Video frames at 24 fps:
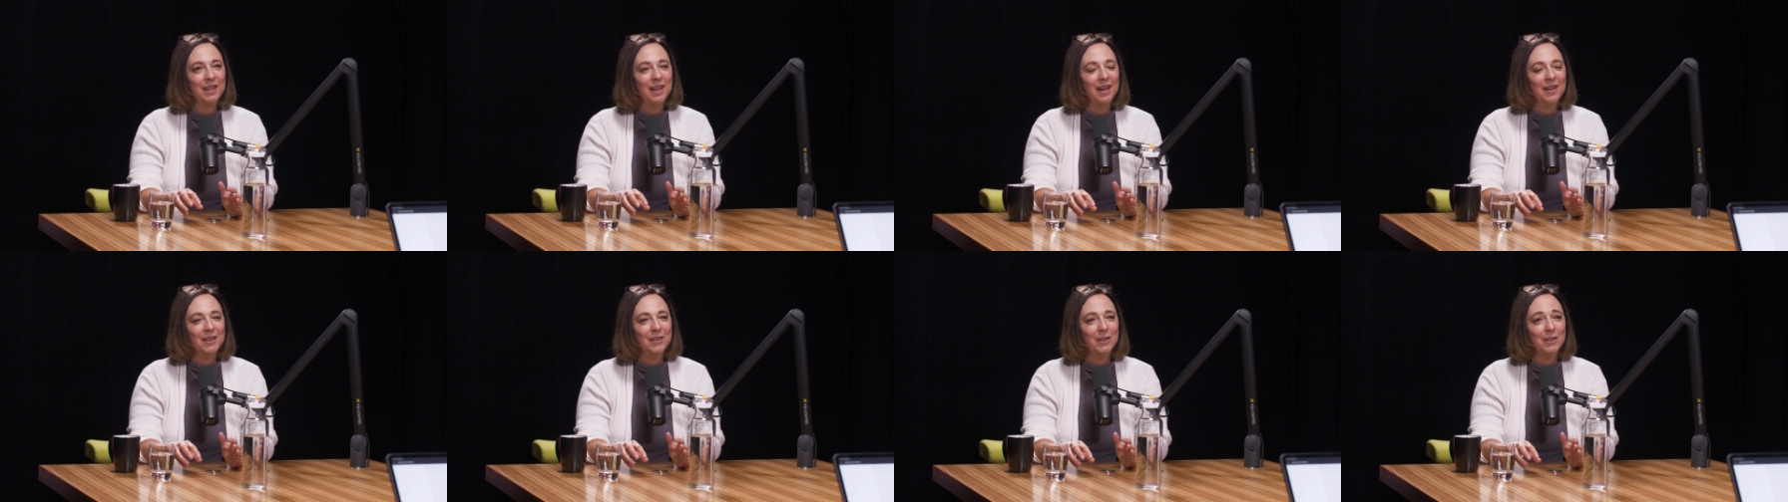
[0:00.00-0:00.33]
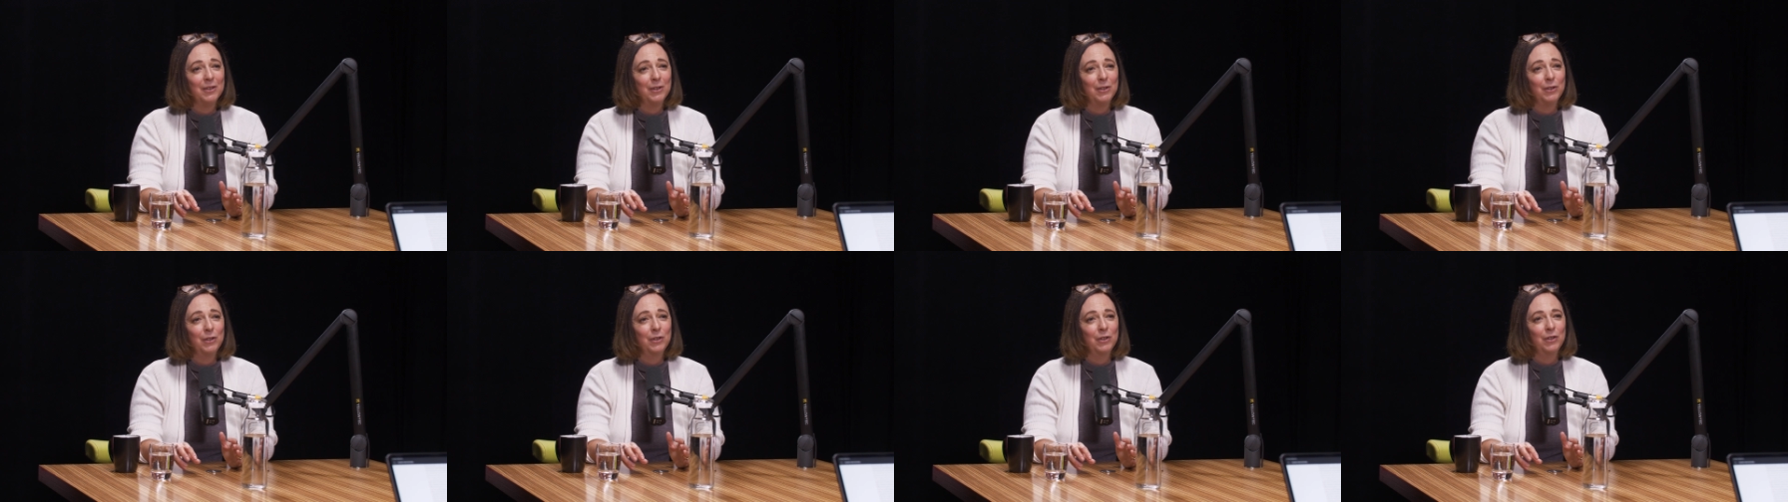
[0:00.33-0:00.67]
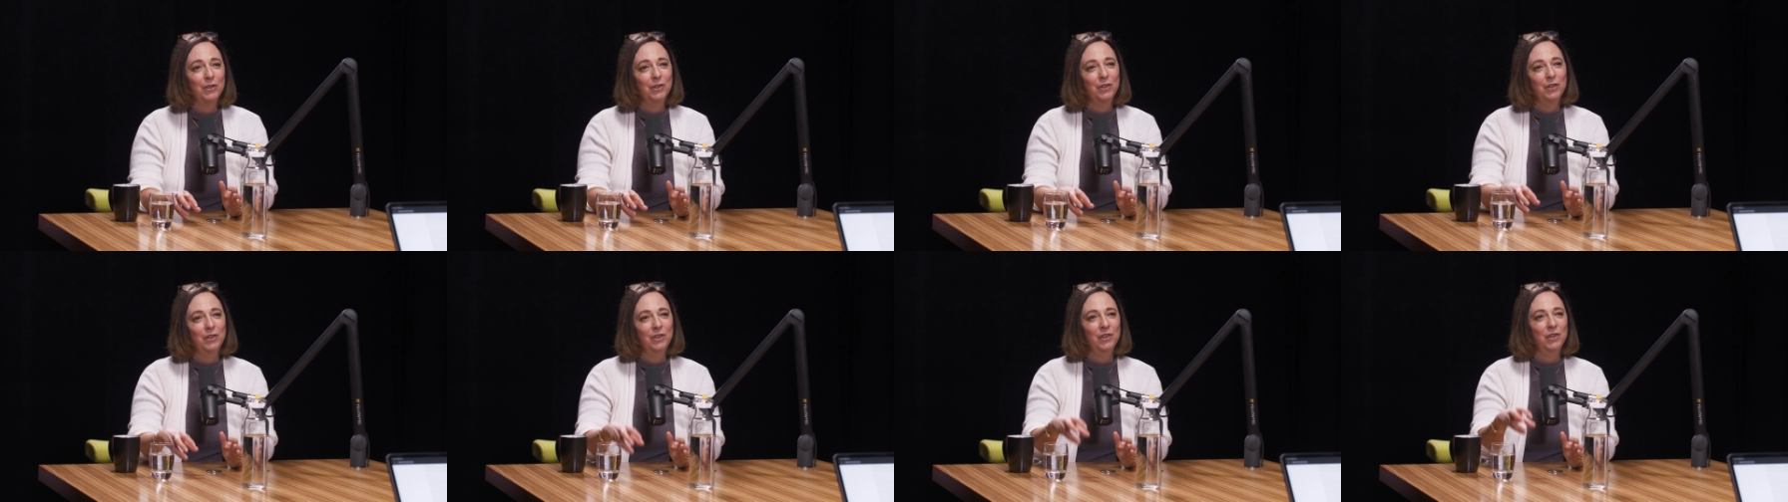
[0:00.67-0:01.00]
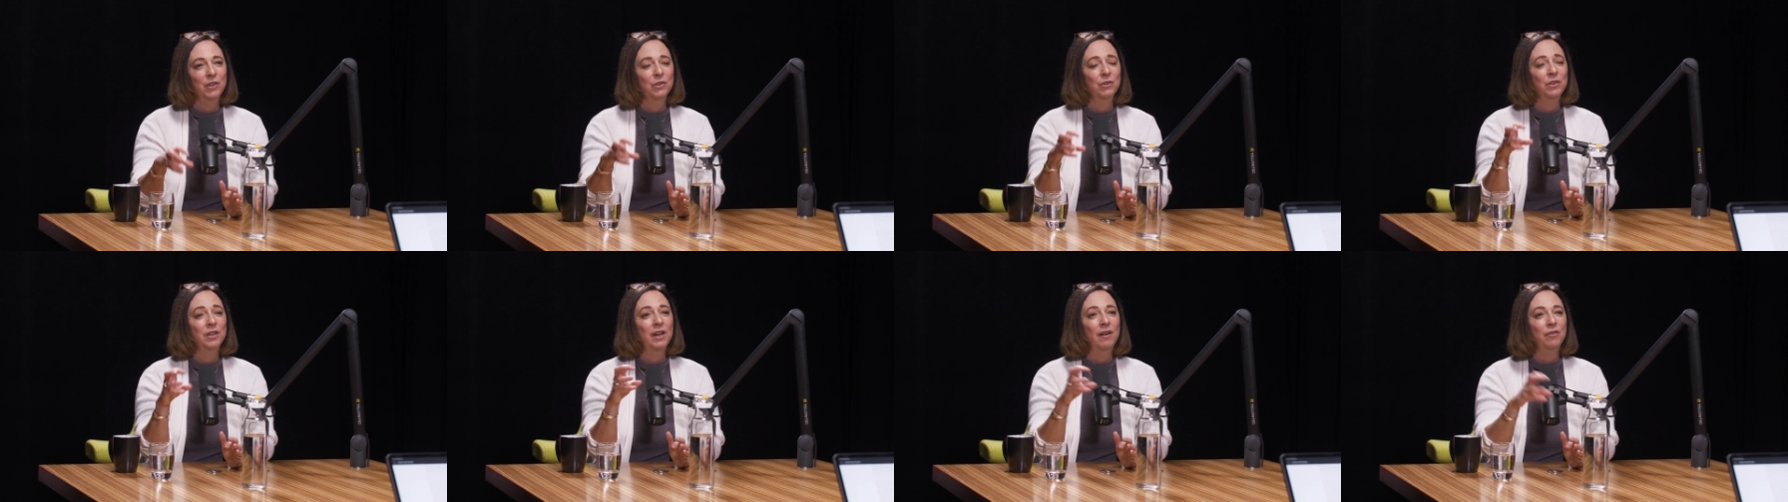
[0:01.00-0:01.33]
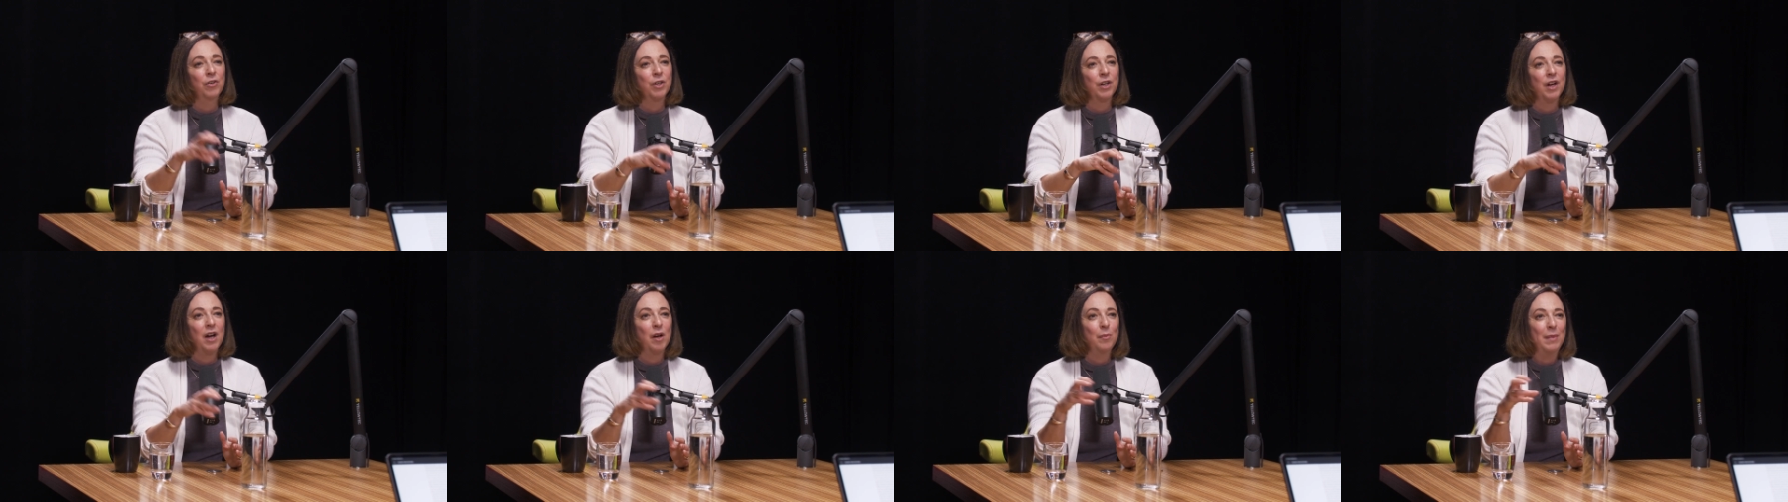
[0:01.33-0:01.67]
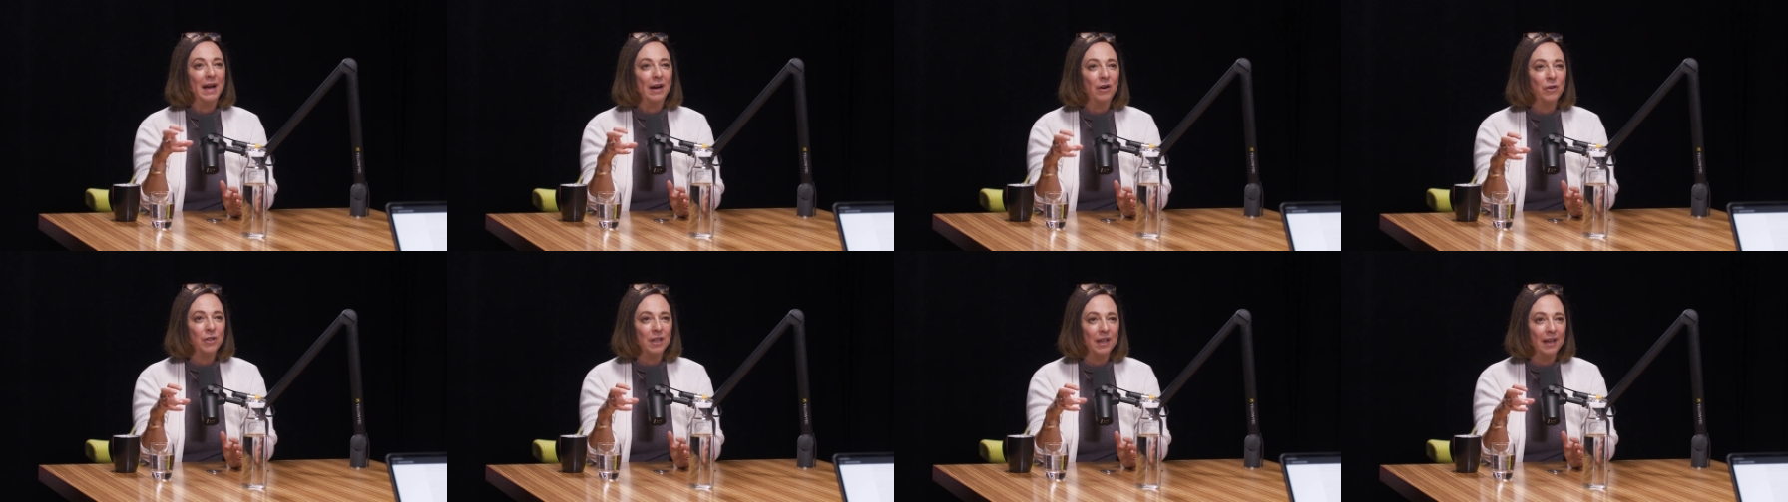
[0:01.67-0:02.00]
that, you'll never come
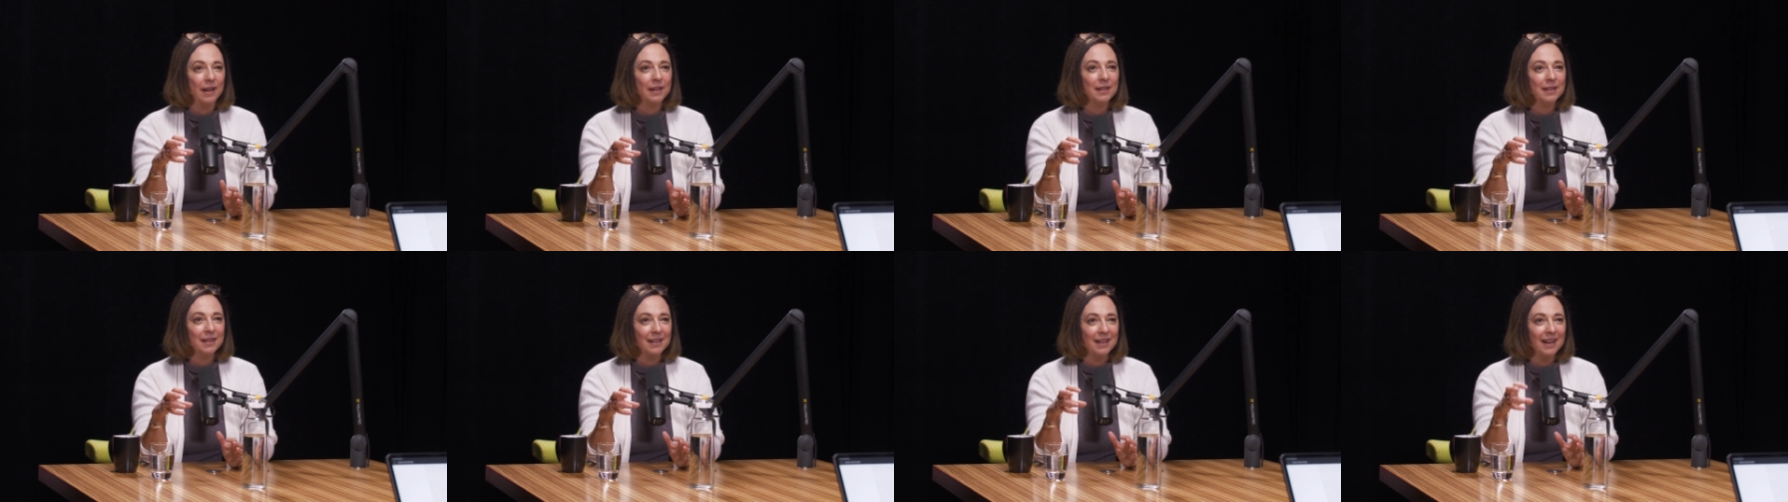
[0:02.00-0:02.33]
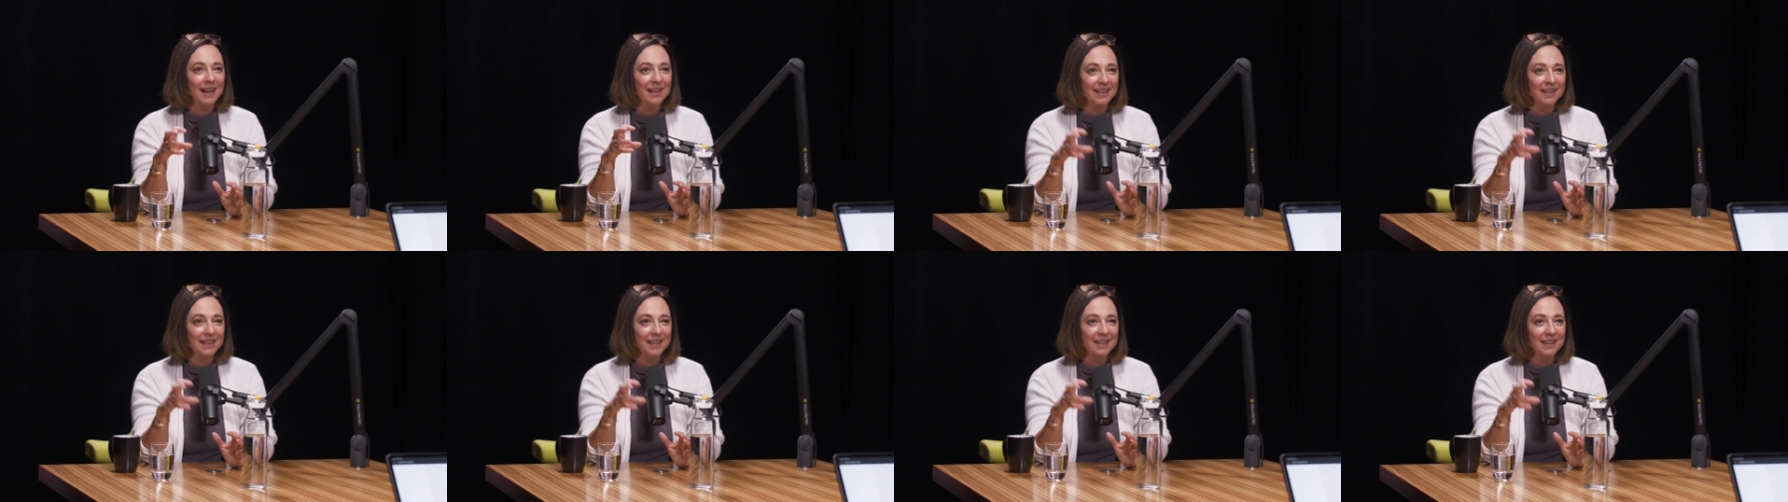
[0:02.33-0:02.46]
out again.